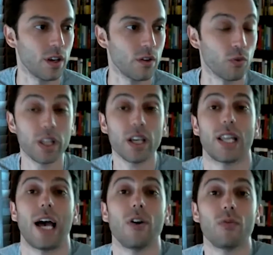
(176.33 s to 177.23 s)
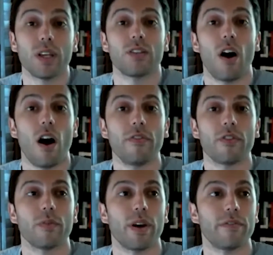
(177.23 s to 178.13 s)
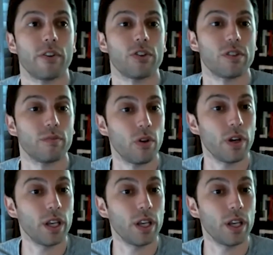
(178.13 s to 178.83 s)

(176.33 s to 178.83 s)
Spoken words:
really allowed me to offer my first employee